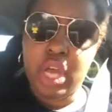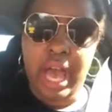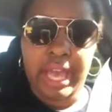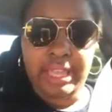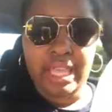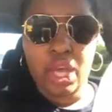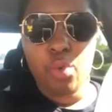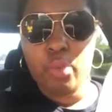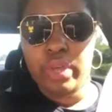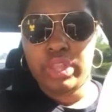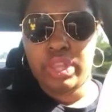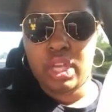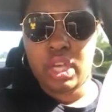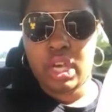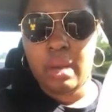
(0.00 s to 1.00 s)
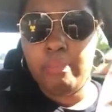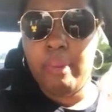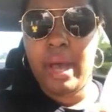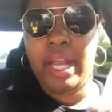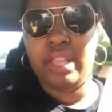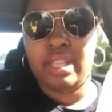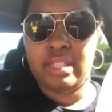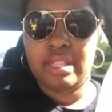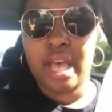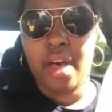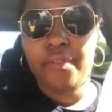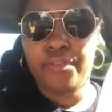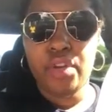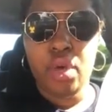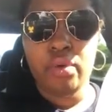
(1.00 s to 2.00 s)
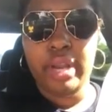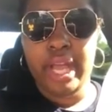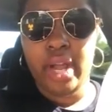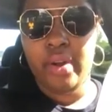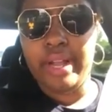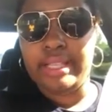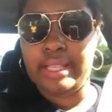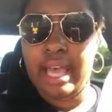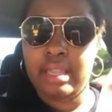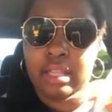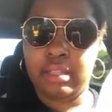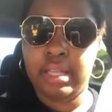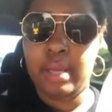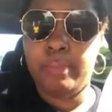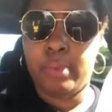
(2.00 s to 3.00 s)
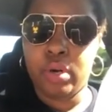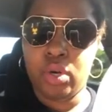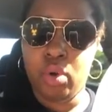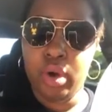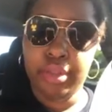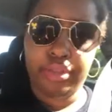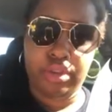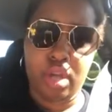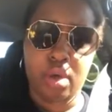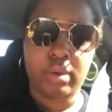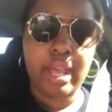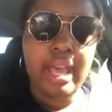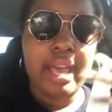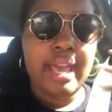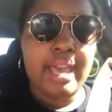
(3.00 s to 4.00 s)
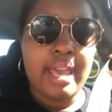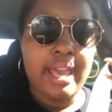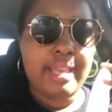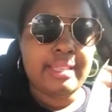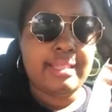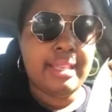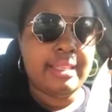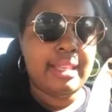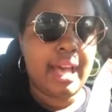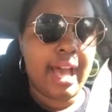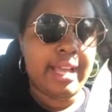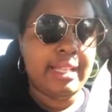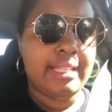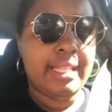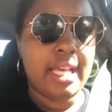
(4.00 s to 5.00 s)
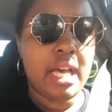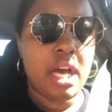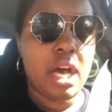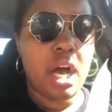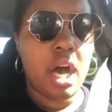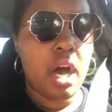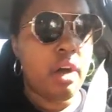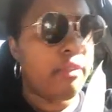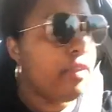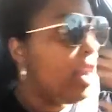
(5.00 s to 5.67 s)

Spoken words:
I think, with the combining the South Node Aries and the Libra North Node, is this idea of